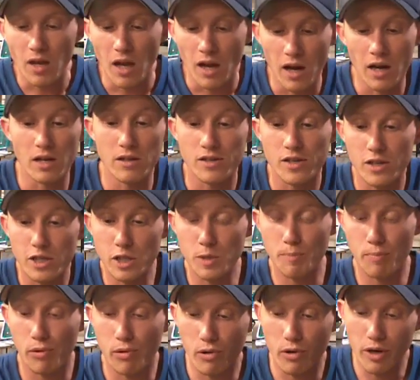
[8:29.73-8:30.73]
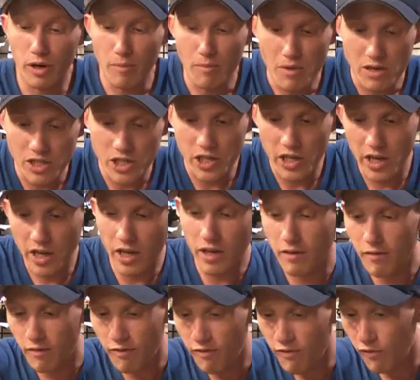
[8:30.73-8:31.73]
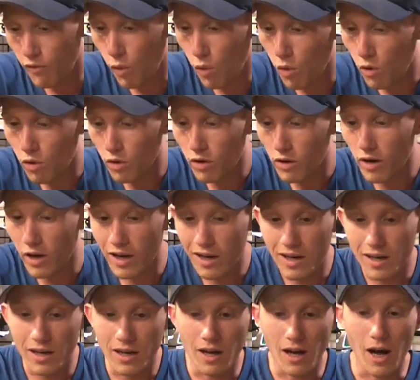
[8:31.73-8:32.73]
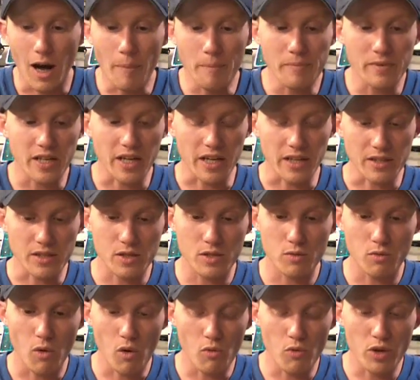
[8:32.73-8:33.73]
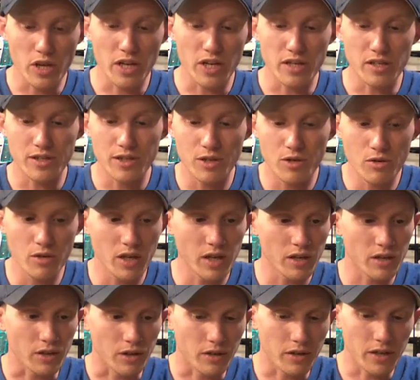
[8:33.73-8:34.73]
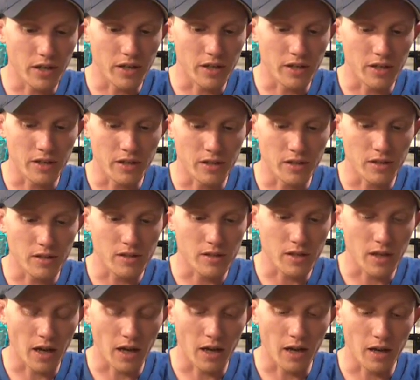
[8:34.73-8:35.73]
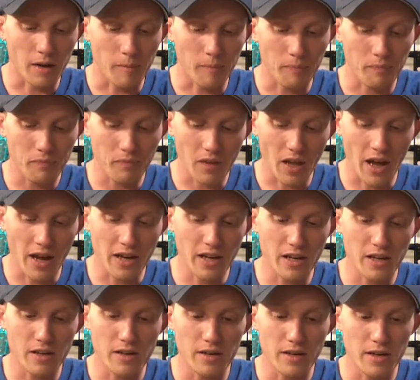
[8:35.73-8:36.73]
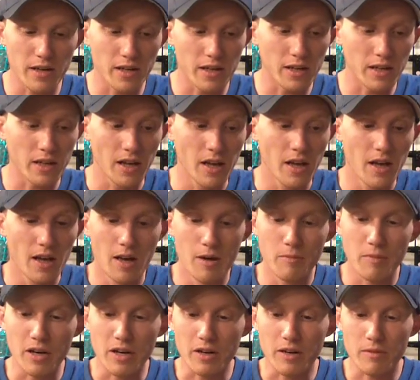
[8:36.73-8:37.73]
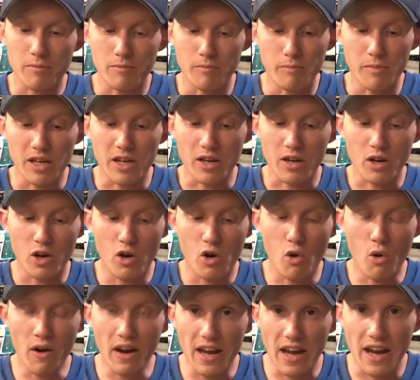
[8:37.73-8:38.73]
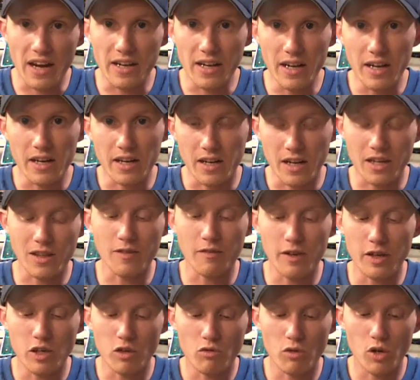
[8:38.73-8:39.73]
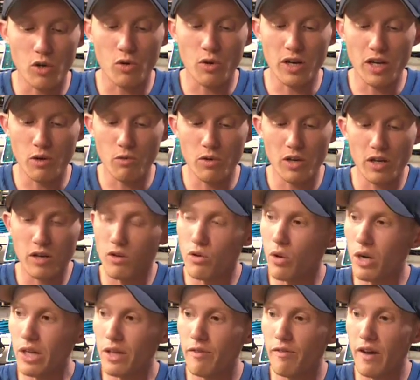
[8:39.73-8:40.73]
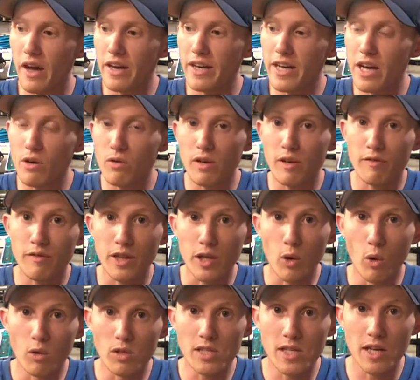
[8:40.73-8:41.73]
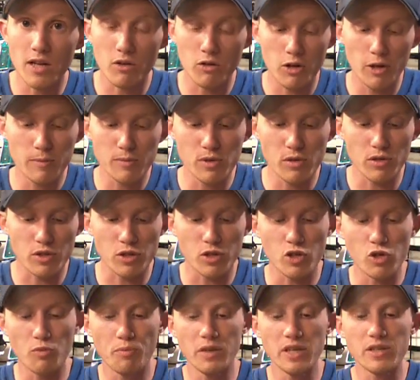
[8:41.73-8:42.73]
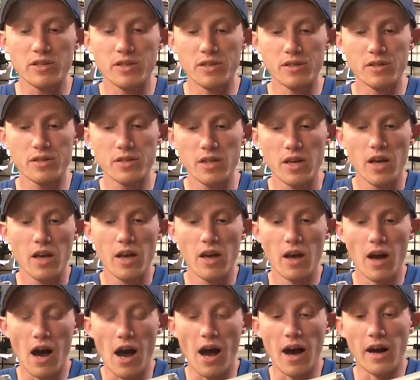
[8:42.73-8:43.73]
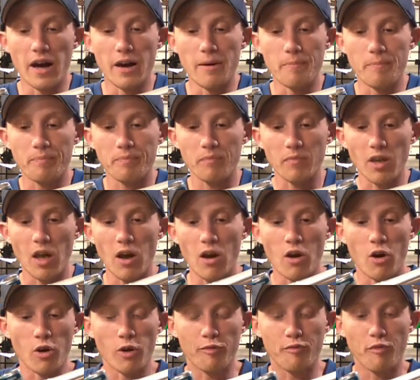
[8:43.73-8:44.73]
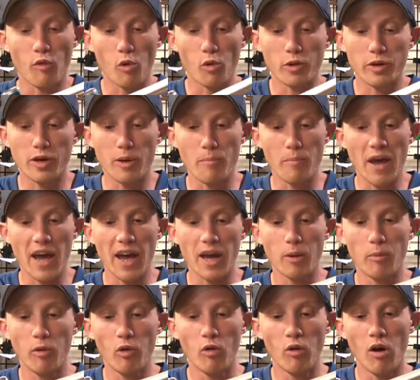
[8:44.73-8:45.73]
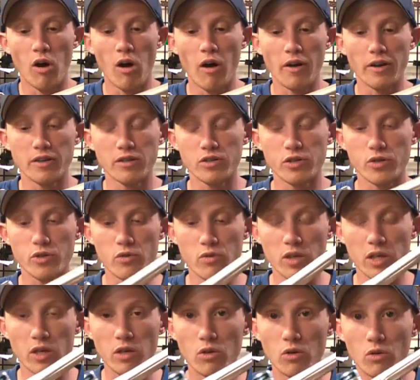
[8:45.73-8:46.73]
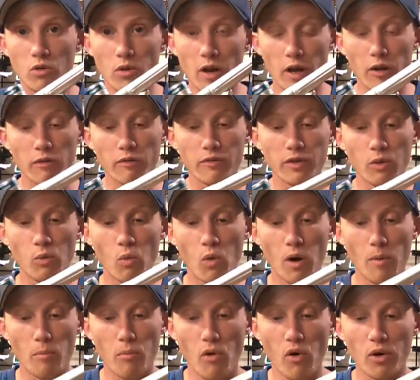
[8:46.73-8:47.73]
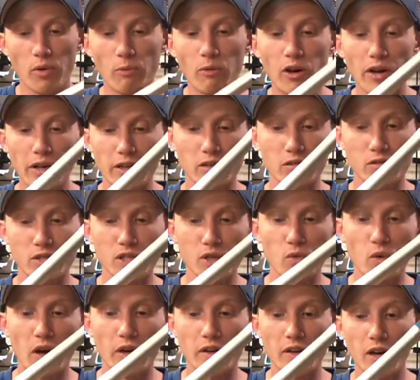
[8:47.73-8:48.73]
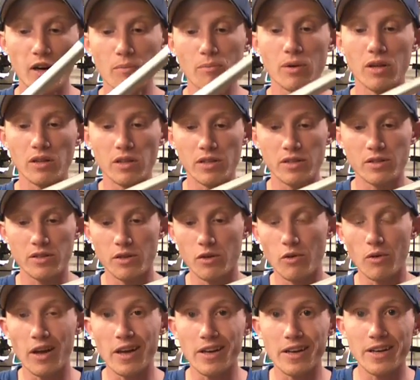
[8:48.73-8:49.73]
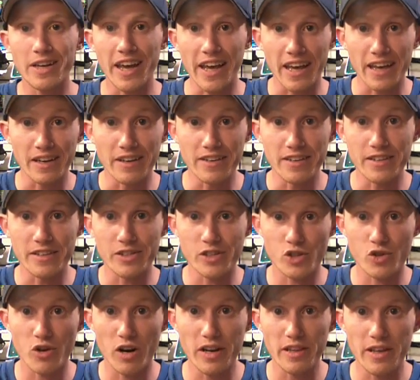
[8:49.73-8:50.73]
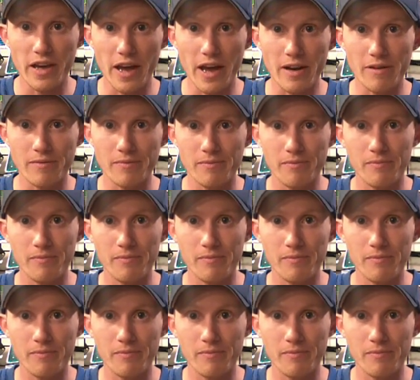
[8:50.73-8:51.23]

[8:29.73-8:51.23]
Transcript: So that's pretty much it for updates. What we can do here is I'm gonna make a quick edit and cut the video real quick, and we can quickly find out if the old style grips with the two pieces are forward compatible onto Eagle LV1.1. I don't see why not, but let's go ahead and try that.